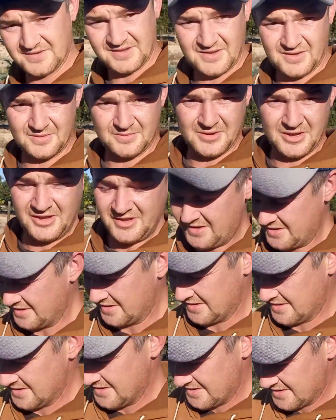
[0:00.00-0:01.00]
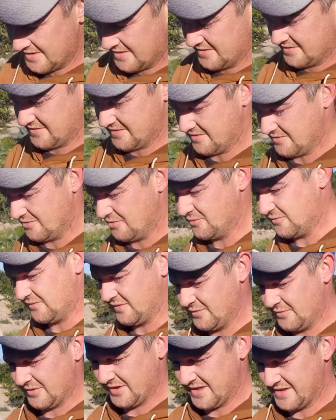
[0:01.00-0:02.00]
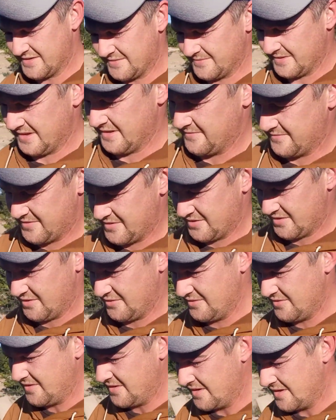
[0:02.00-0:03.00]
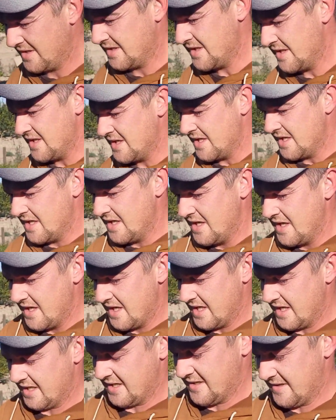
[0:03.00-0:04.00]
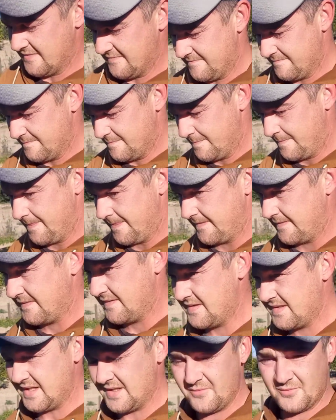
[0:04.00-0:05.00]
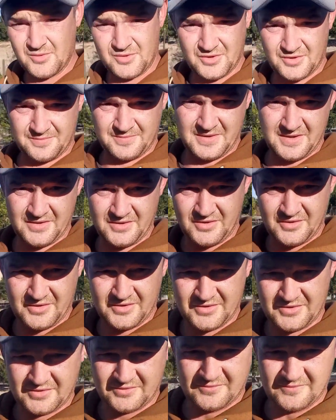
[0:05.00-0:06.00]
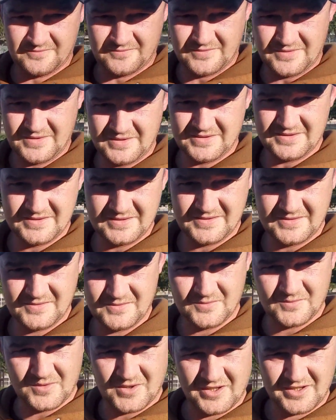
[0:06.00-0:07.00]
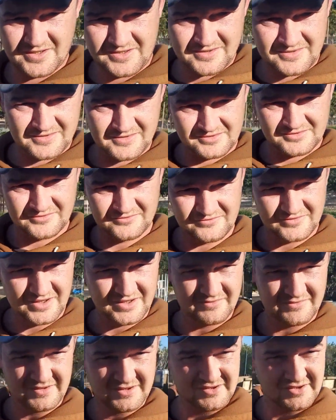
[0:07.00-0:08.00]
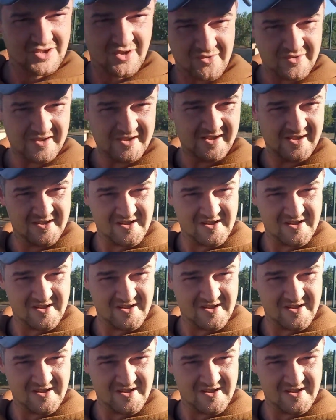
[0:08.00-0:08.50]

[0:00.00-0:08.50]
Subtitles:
little boy. So hopefully we'll get to meet him soon. Yeah, and we've just been doing some work. I'll be showing you